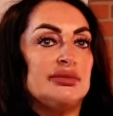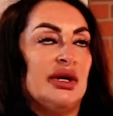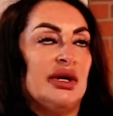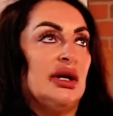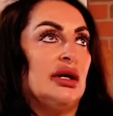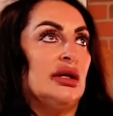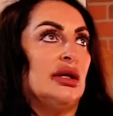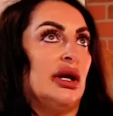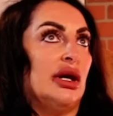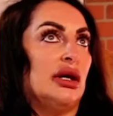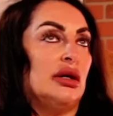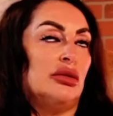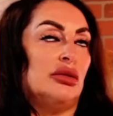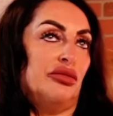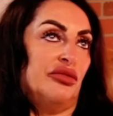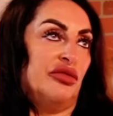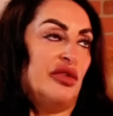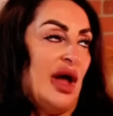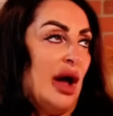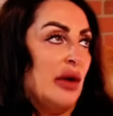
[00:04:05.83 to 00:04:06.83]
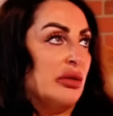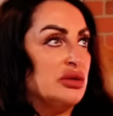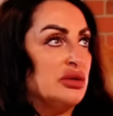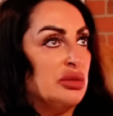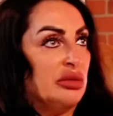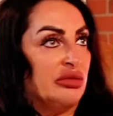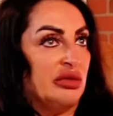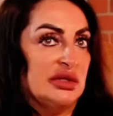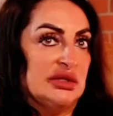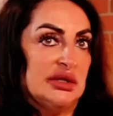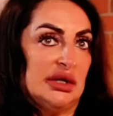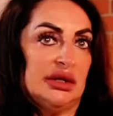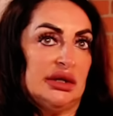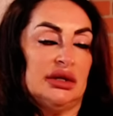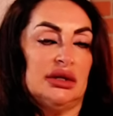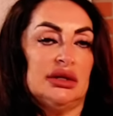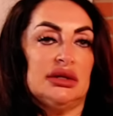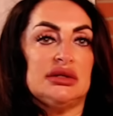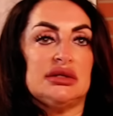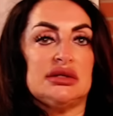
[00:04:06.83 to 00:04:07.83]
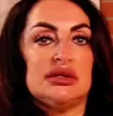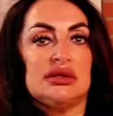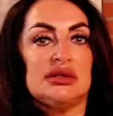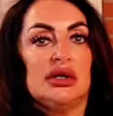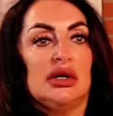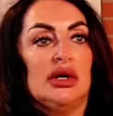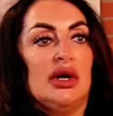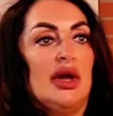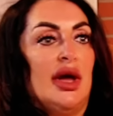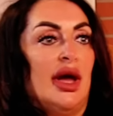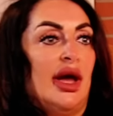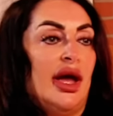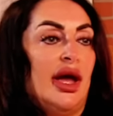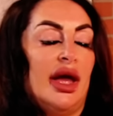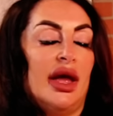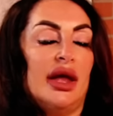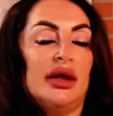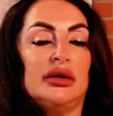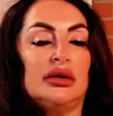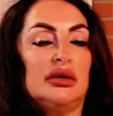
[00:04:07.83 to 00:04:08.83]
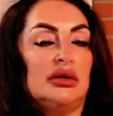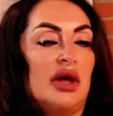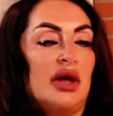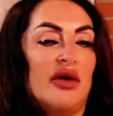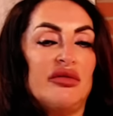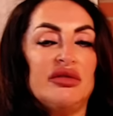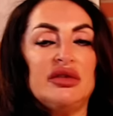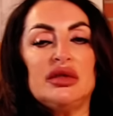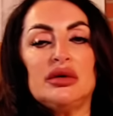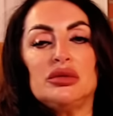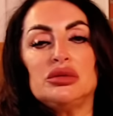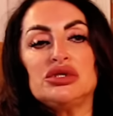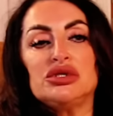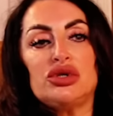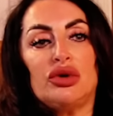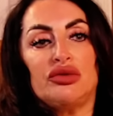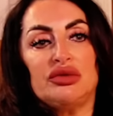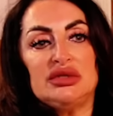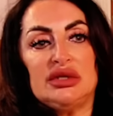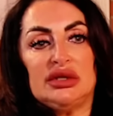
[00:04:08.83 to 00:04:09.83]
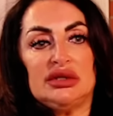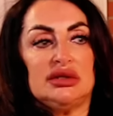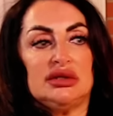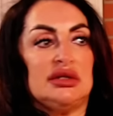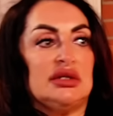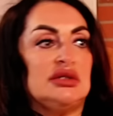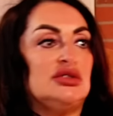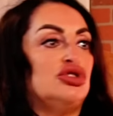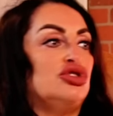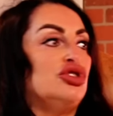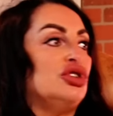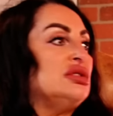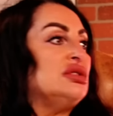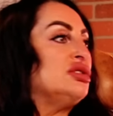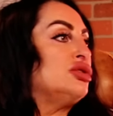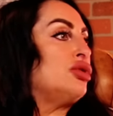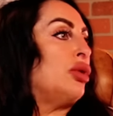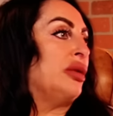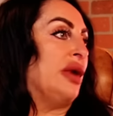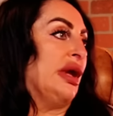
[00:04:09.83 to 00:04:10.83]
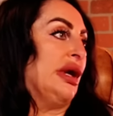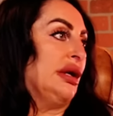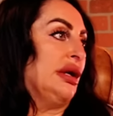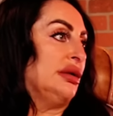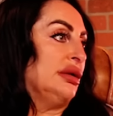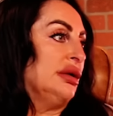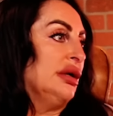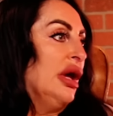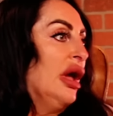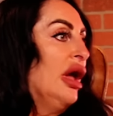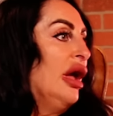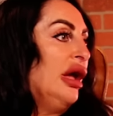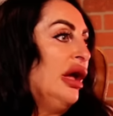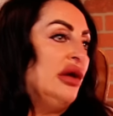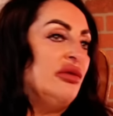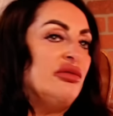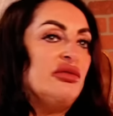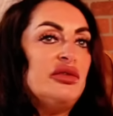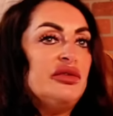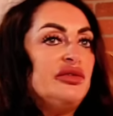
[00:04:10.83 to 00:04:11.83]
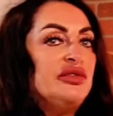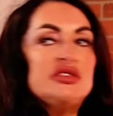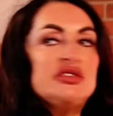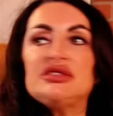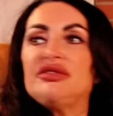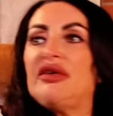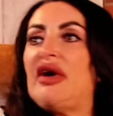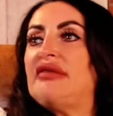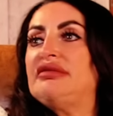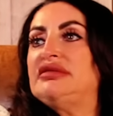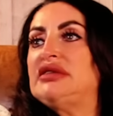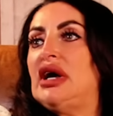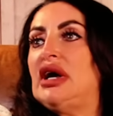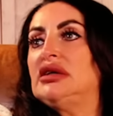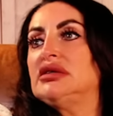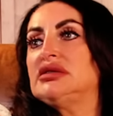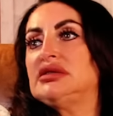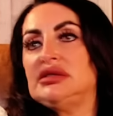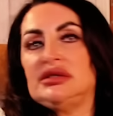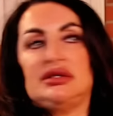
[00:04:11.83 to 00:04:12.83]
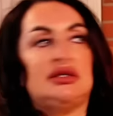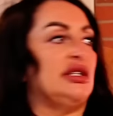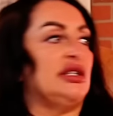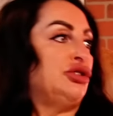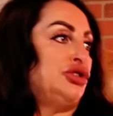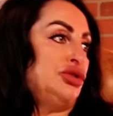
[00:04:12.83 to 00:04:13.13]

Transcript: me, like, flowers were ridiculous and everything was so ridiculous. I said, just donate. Even if it's $5 to St.